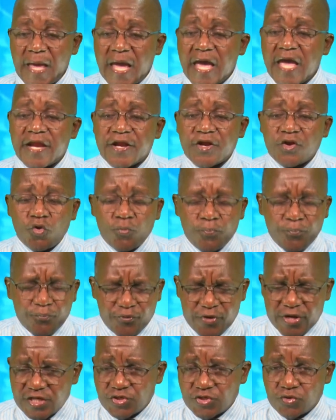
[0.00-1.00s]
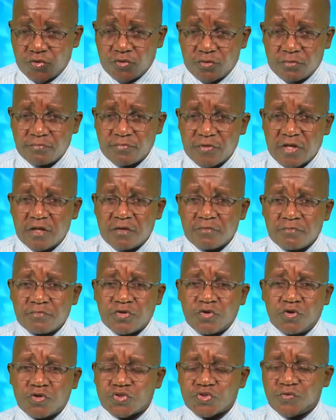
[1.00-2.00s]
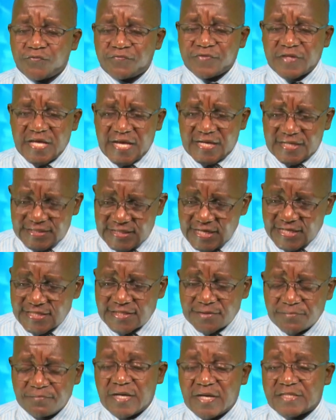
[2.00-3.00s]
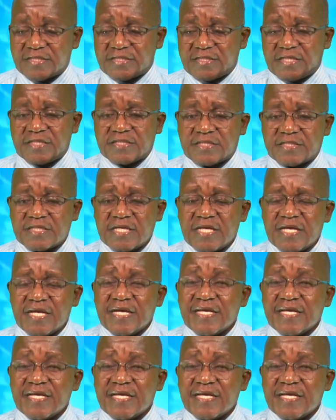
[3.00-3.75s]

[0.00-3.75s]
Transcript: and oppression because of their taskmasters.